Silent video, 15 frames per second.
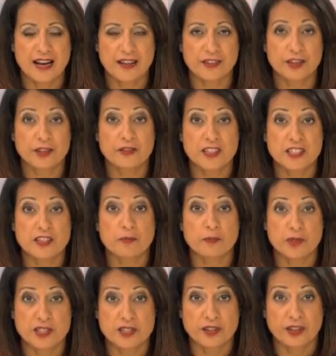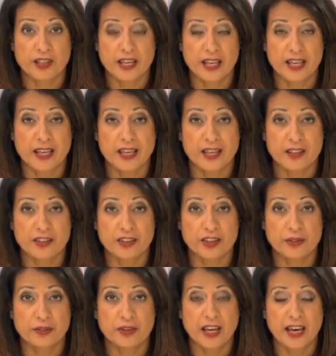at the University of Bristol here in
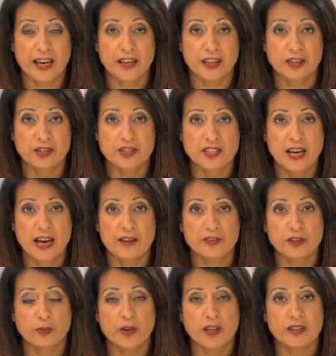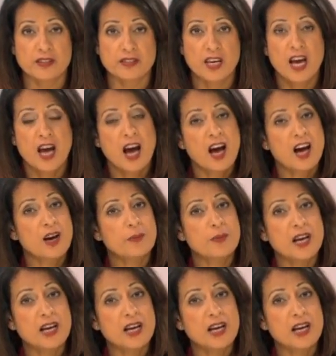the UK. Good to have you with us. Um,